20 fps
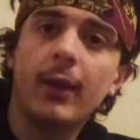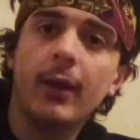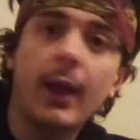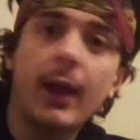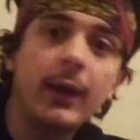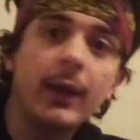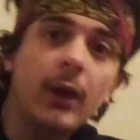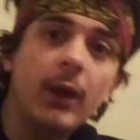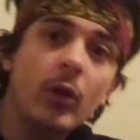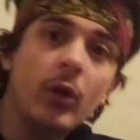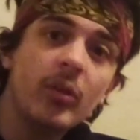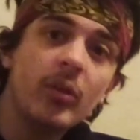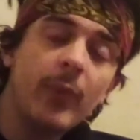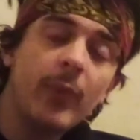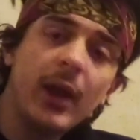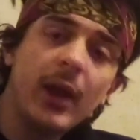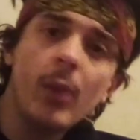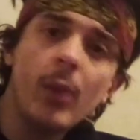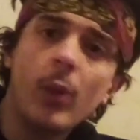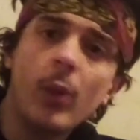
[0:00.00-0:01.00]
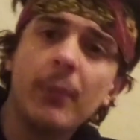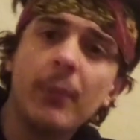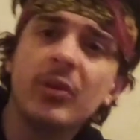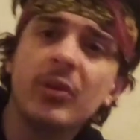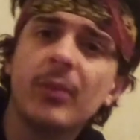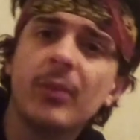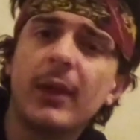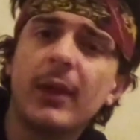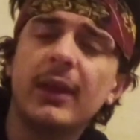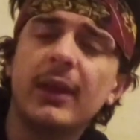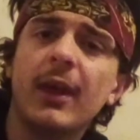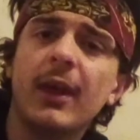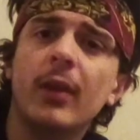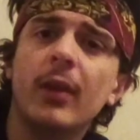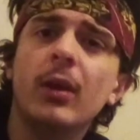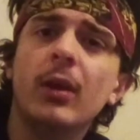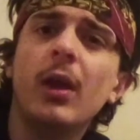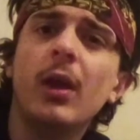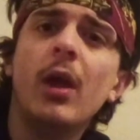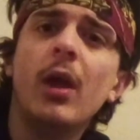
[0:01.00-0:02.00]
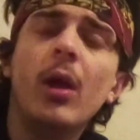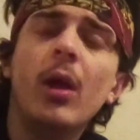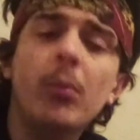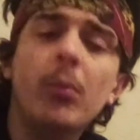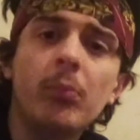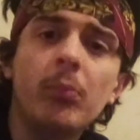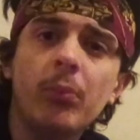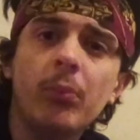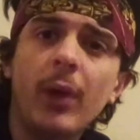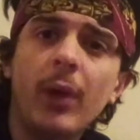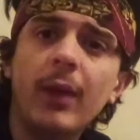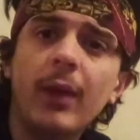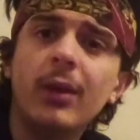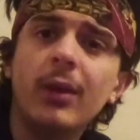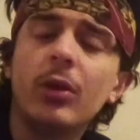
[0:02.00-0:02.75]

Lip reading: I carry some backup weapons in my kit, but